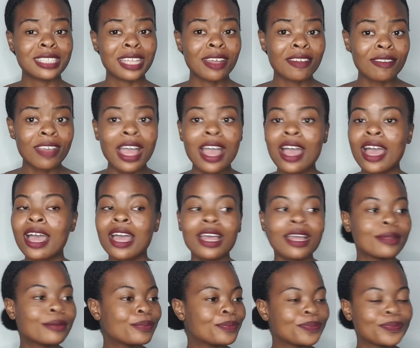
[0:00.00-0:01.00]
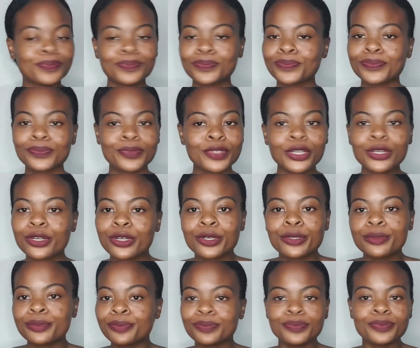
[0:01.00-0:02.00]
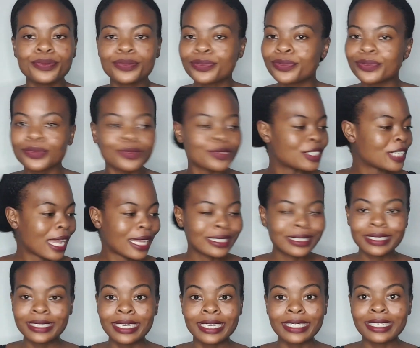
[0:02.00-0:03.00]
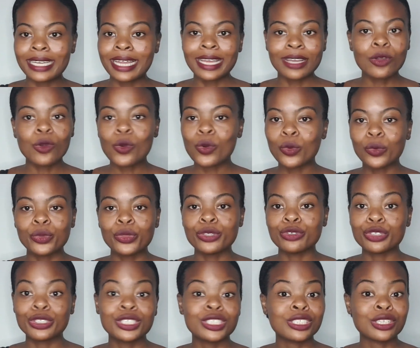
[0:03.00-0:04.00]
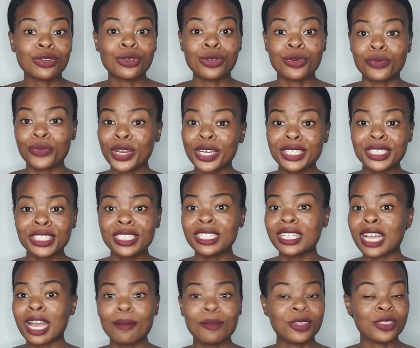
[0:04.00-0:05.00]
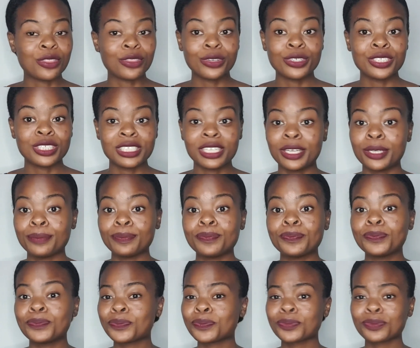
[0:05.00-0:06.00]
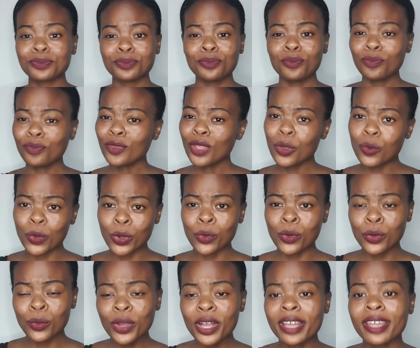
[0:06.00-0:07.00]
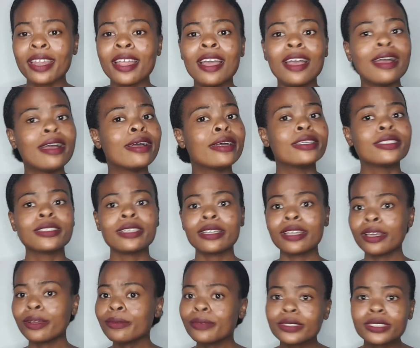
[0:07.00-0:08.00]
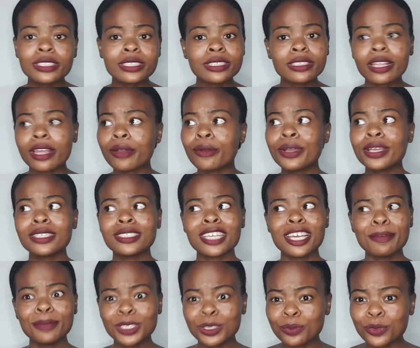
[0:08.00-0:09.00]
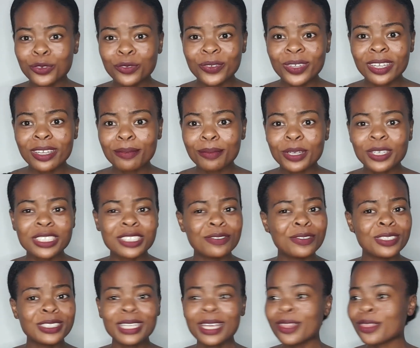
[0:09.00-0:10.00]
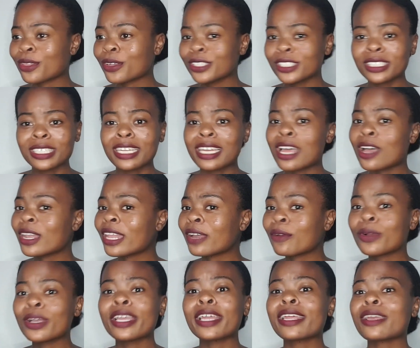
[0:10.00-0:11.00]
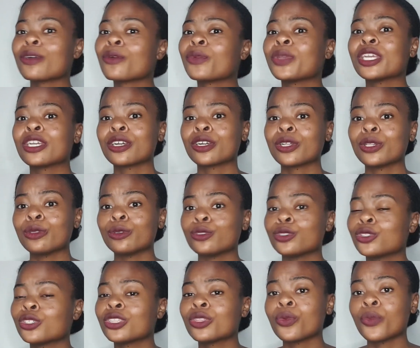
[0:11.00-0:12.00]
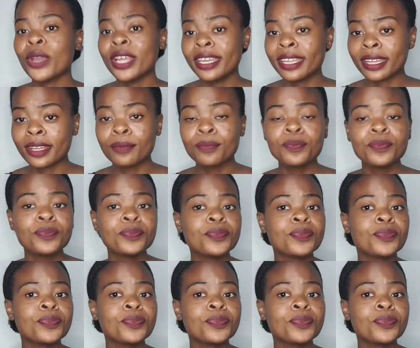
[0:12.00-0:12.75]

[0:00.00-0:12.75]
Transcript: stuff. The girl just said like, oh, the dresses are not ready, come on Thursday. What? So now we're just like, okay, time is moving, because if you say Thursday, now like we're getting a week close to the wedding.